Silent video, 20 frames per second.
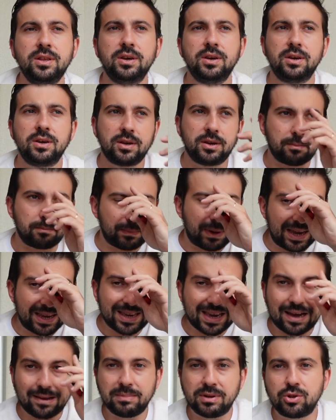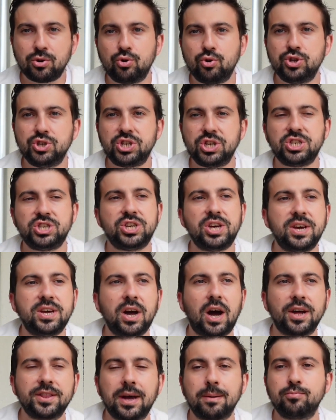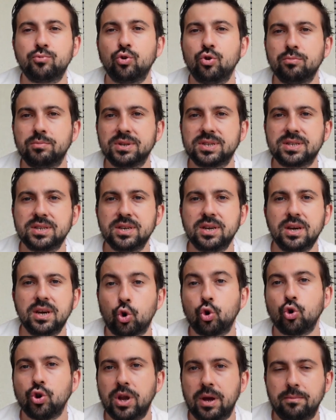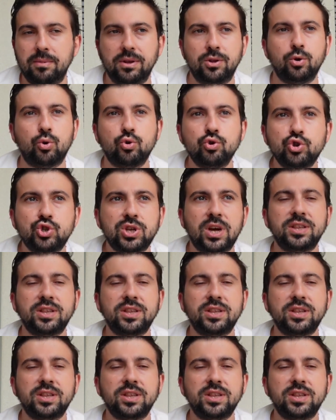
Before I arrived, it was very important for him to adapt to the city.